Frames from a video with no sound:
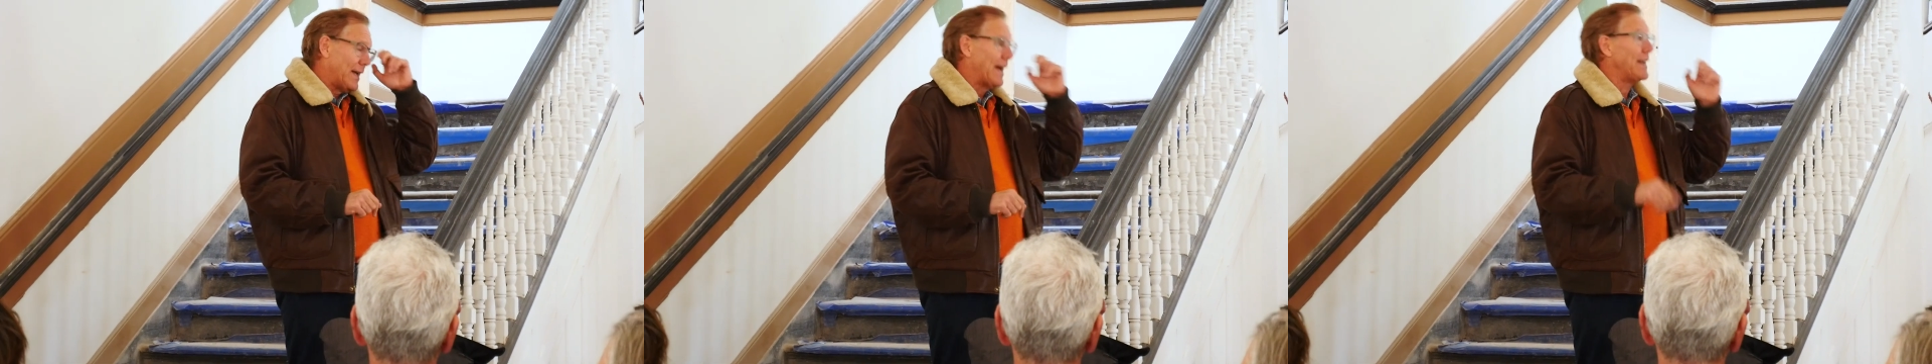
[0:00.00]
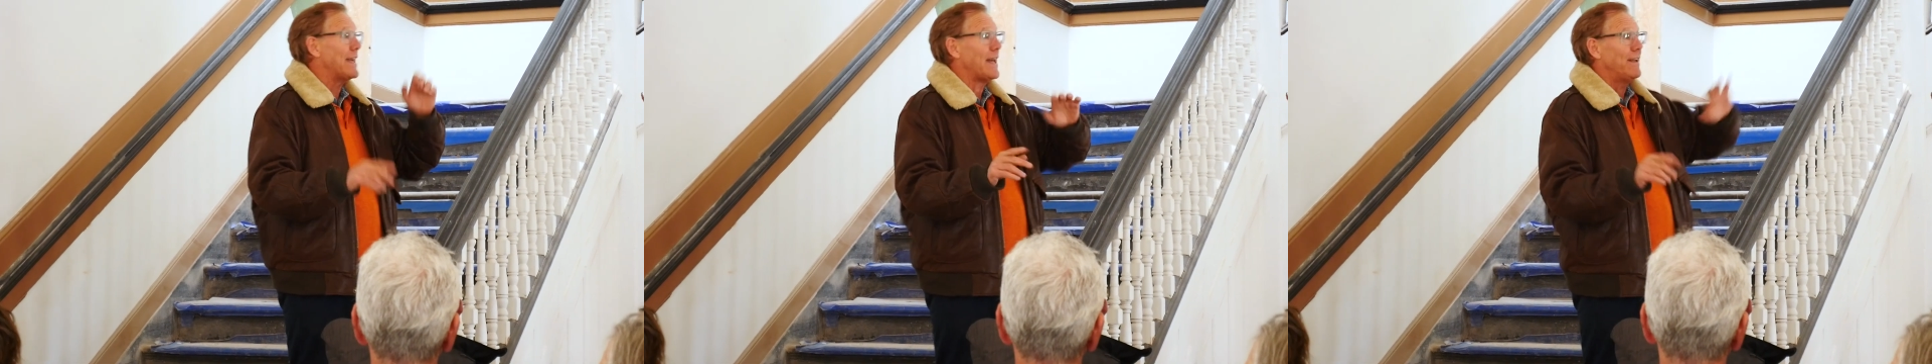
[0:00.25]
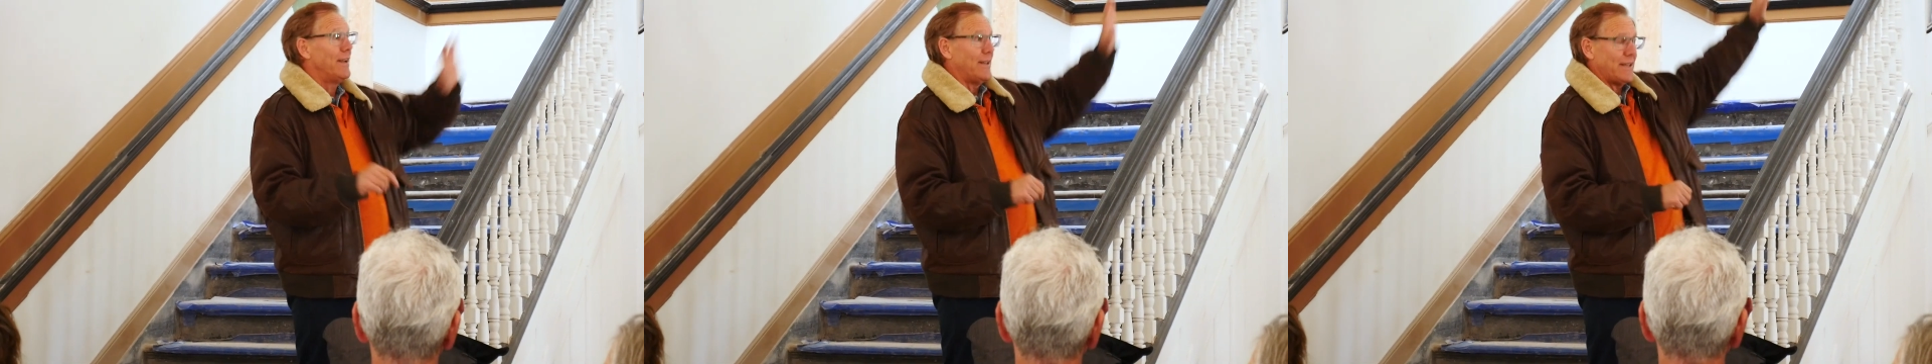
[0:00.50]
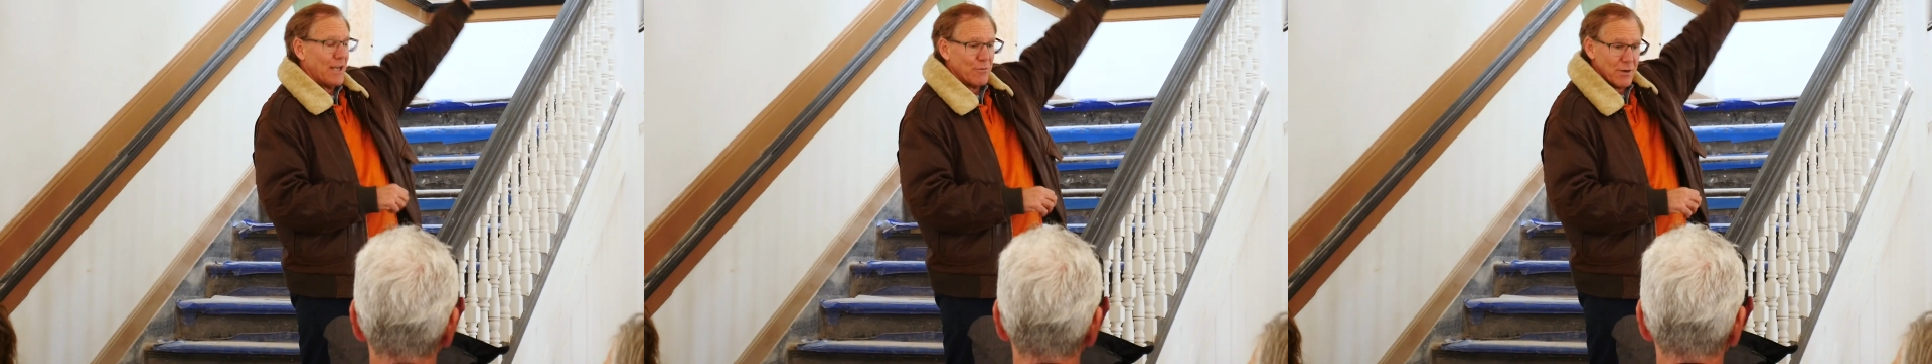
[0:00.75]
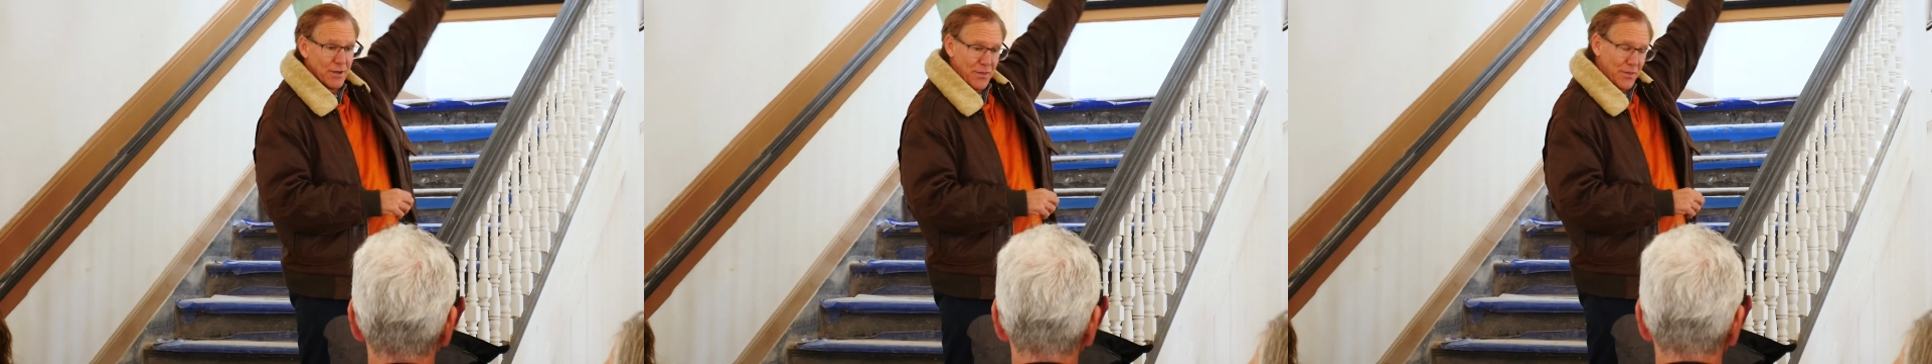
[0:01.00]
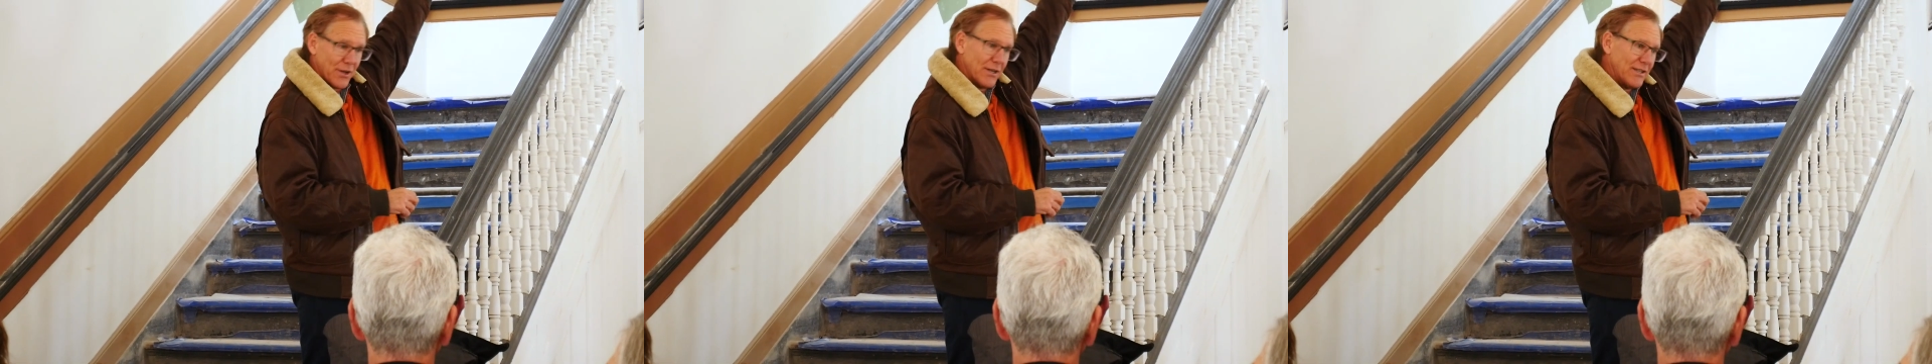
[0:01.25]
And then there were
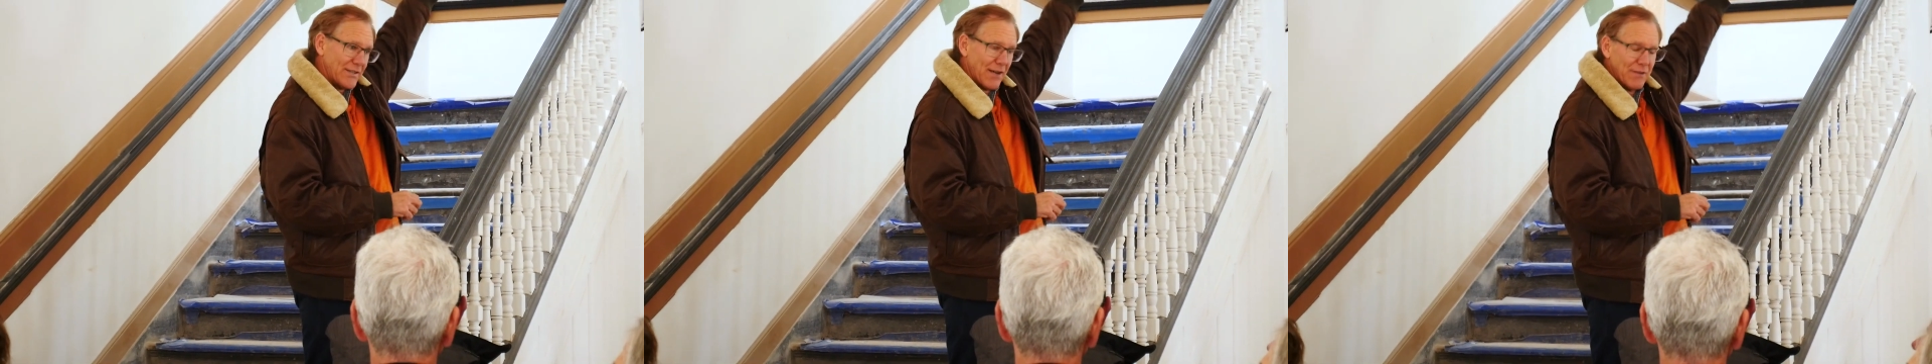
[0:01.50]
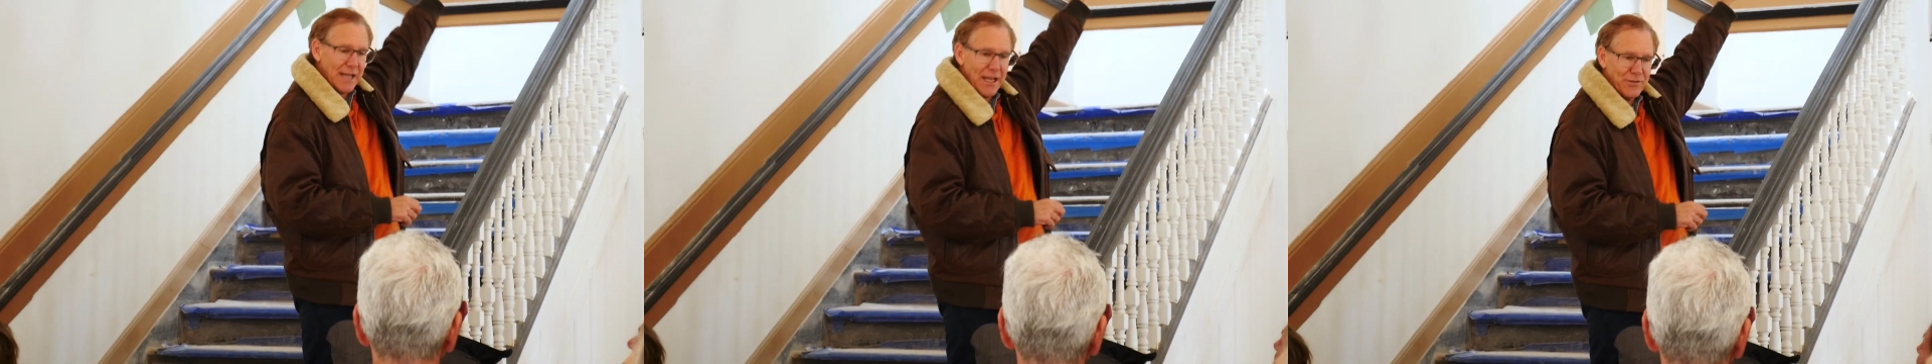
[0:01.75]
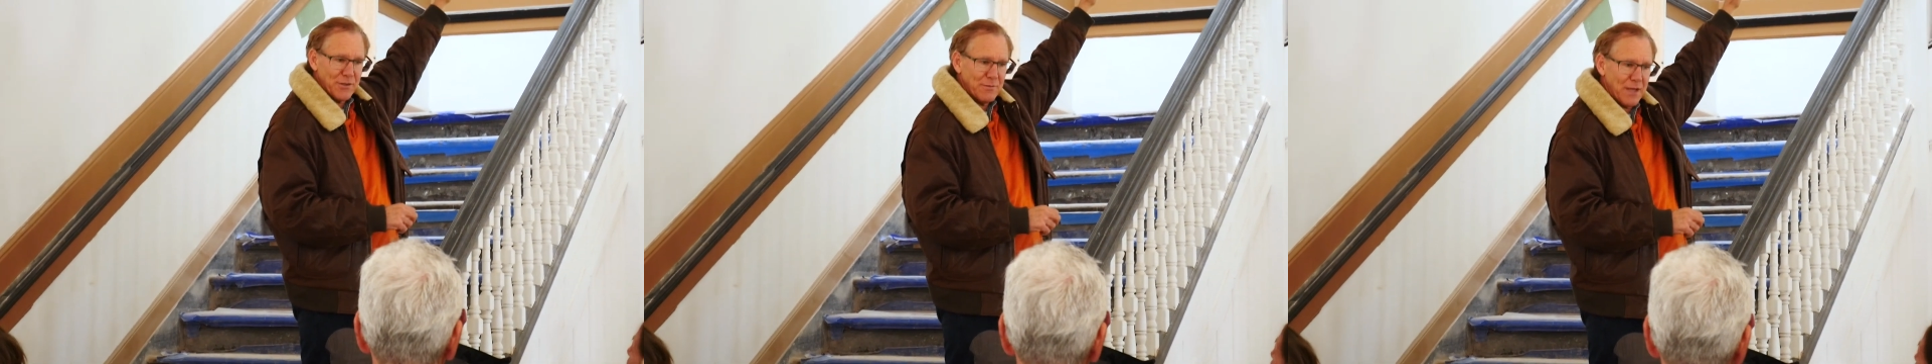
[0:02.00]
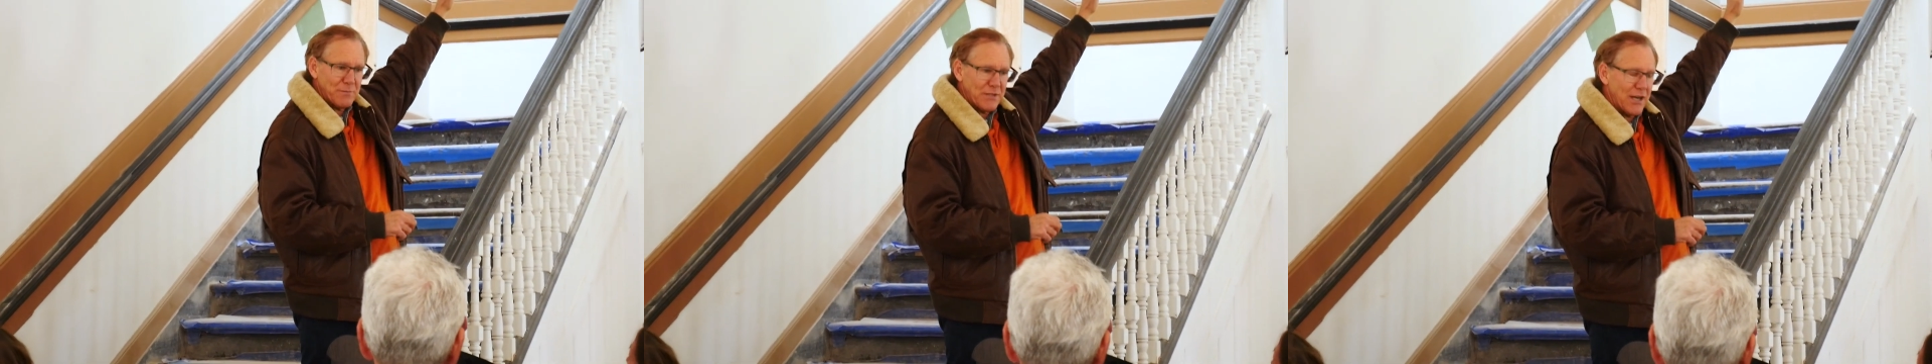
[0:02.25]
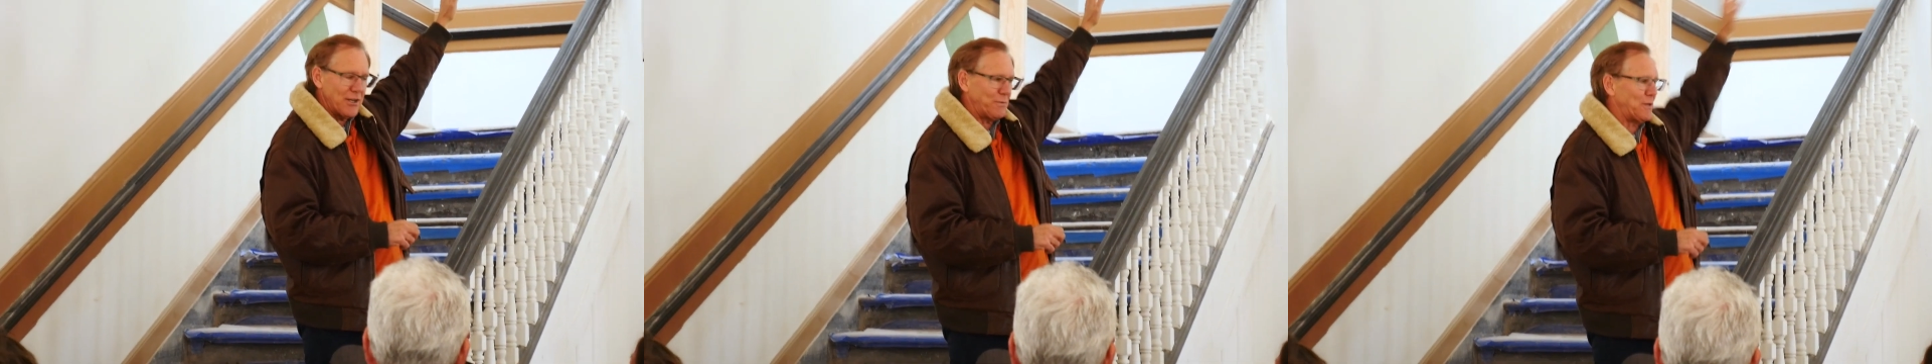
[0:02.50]
37 guest rooms upstairs,